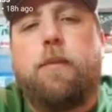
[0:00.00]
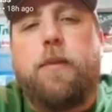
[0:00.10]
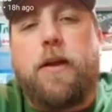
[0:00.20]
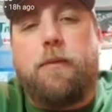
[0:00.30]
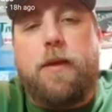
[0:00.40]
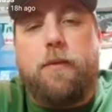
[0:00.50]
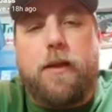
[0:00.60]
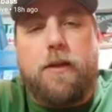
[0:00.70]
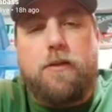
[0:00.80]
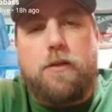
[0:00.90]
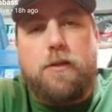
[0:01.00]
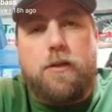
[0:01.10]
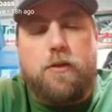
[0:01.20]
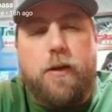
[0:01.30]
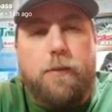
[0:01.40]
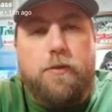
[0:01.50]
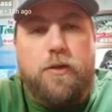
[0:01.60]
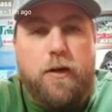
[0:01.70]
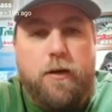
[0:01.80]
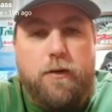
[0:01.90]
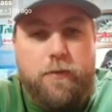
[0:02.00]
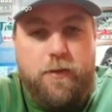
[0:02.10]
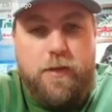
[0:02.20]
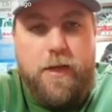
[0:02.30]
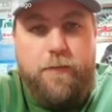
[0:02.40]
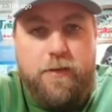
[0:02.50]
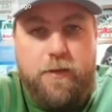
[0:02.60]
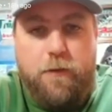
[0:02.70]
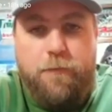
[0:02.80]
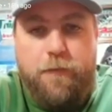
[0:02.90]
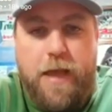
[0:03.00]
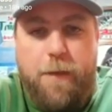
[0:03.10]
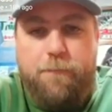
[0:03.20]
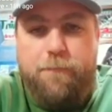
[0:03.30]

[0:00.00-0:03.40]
bigger, maybe like just a straight up chunk with just kind of a slow flap.